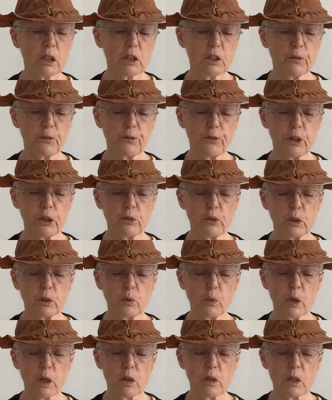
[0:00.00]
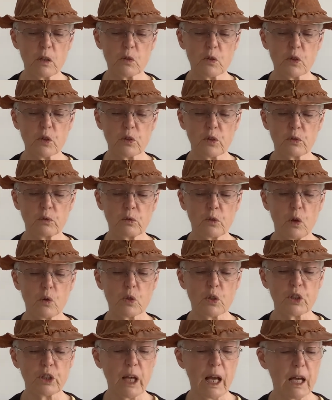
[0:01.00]
to figuring where
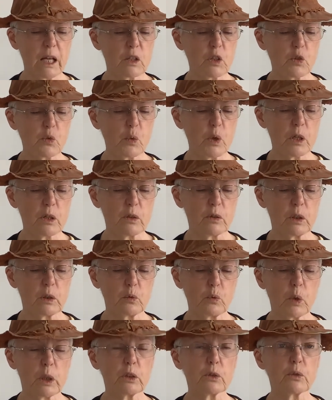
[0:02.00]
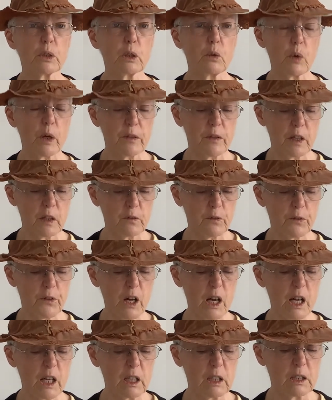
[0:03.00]
those nags were and wondering what they'd
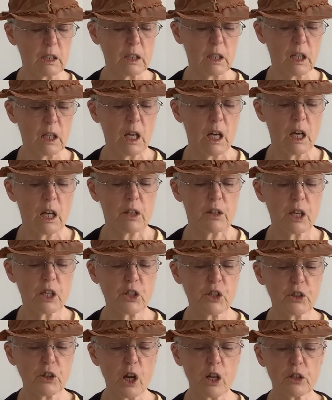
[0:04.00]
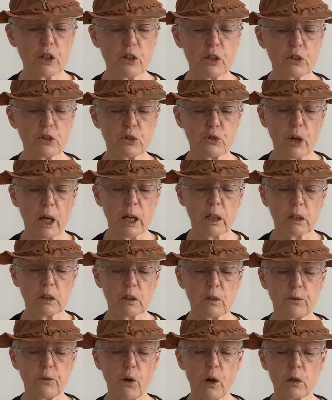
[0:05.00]
find. They started the trek to
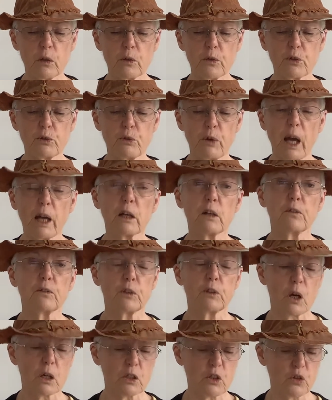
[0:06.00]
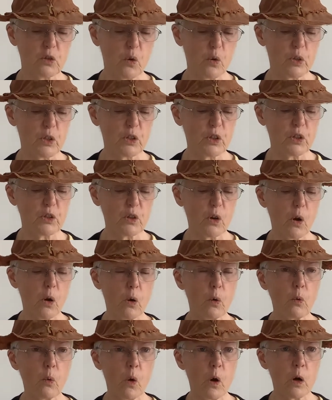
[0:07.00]
follow the wreck of lost horses, all
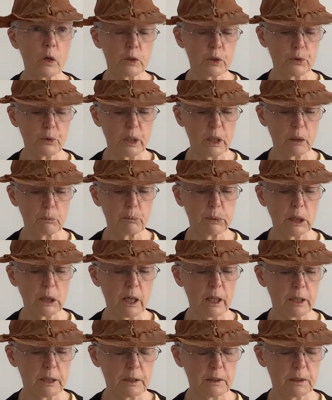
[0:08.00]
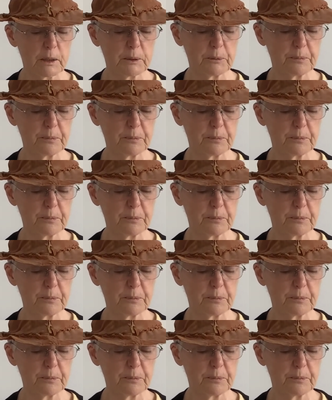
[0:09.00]
wandering blind.